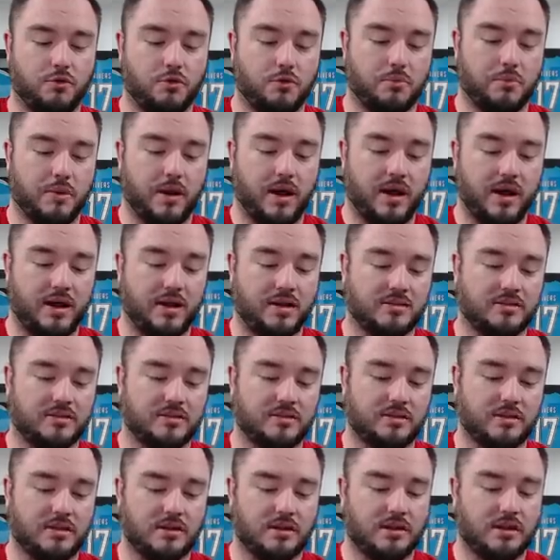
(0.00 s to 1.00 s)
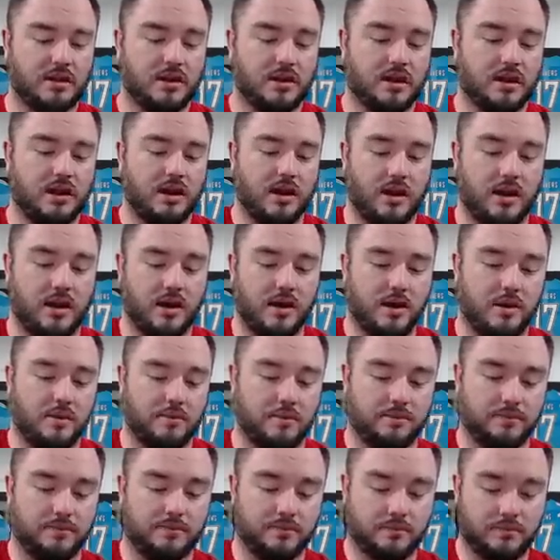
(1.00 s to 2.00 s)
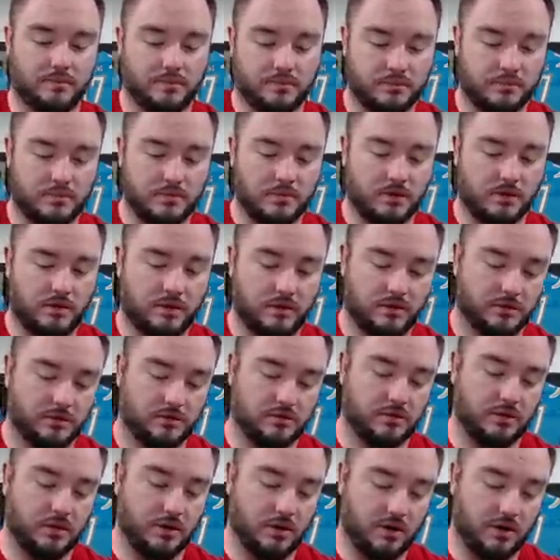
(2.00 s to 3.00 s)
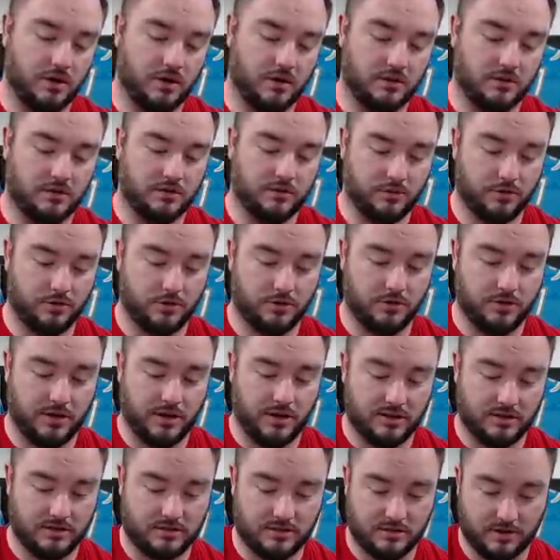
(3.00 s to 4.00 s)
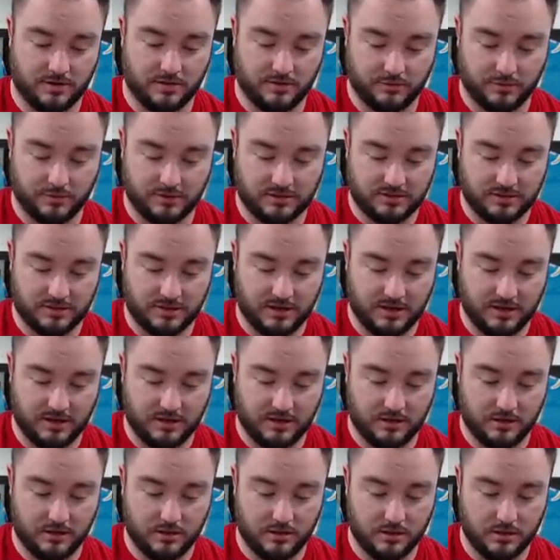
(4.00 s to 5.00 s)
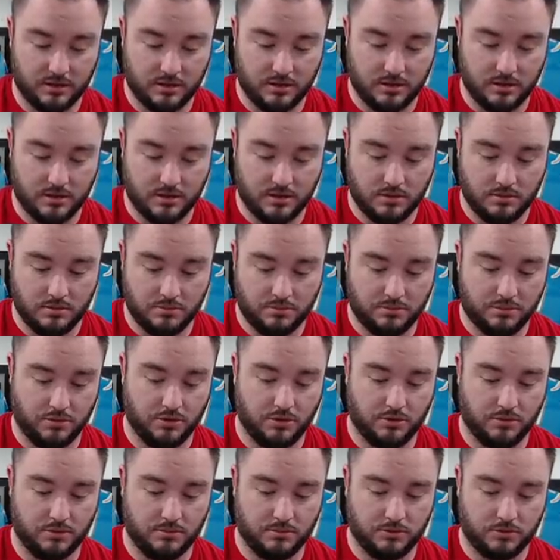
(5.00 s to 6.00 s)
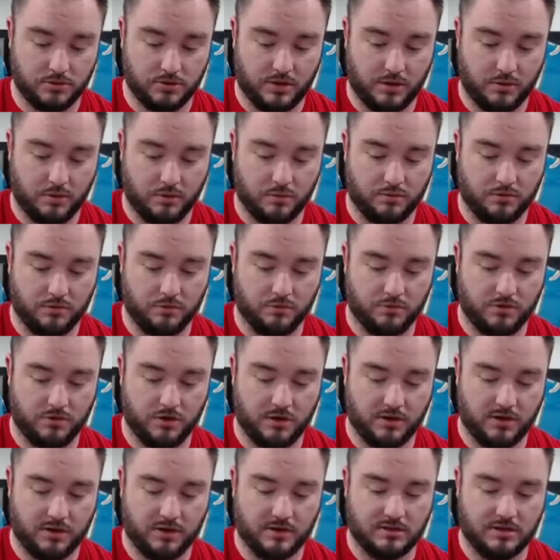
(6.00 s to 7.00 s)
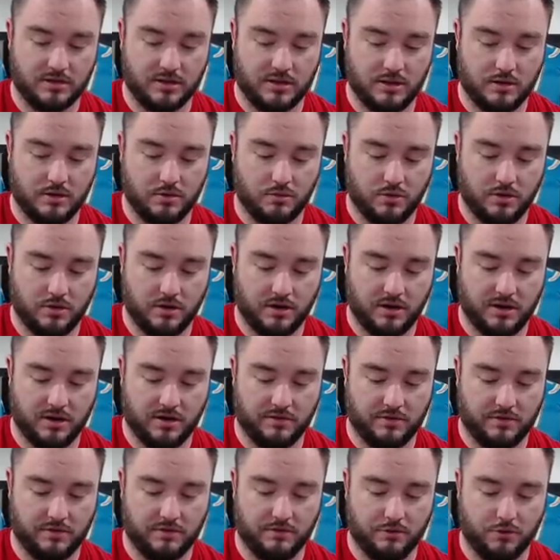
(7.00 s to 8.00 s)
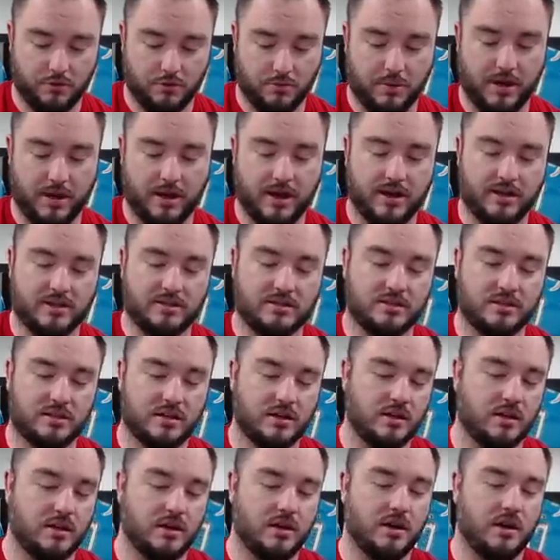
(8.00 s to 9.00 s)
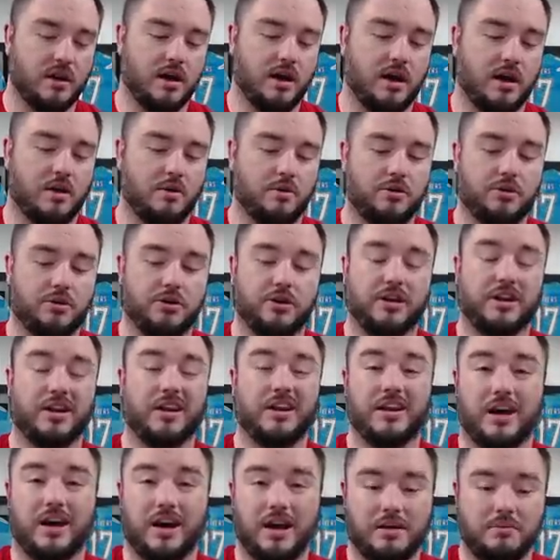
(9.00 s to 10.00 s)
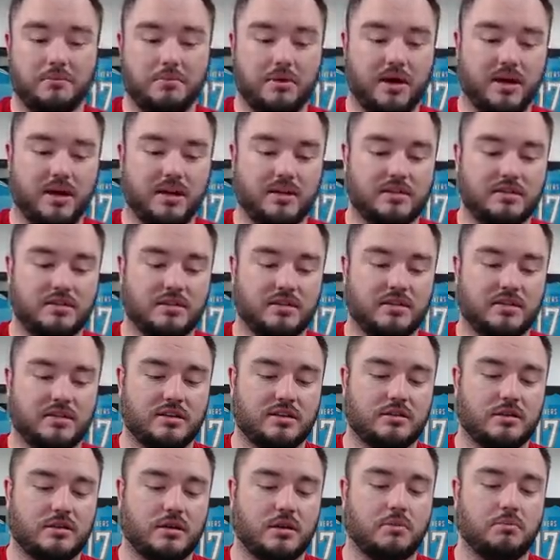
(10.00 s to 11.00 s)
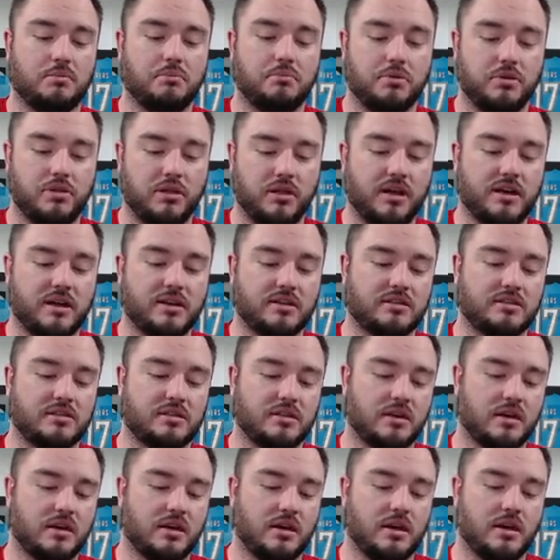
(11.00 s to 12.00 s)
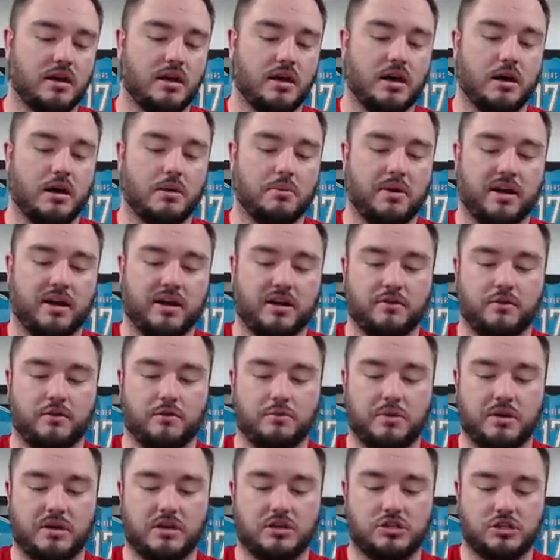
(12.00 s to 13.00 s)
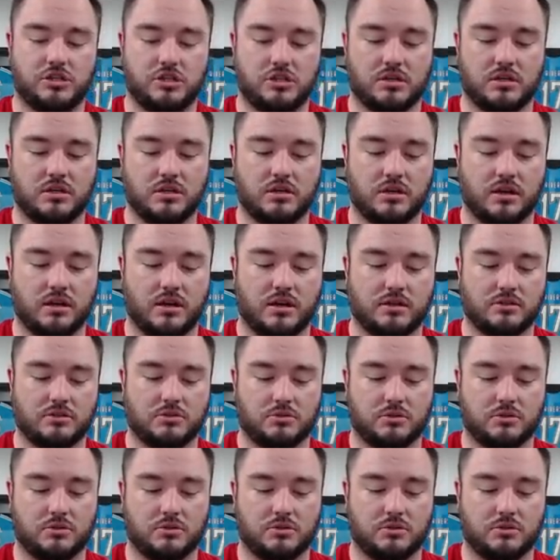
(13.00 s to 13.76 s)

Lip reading: packs. Here's the odds for all that stuff once again. Boom. So yeah, young guns in one in every four packs. You're getting nine packs in this plus a pack of OPG. So we're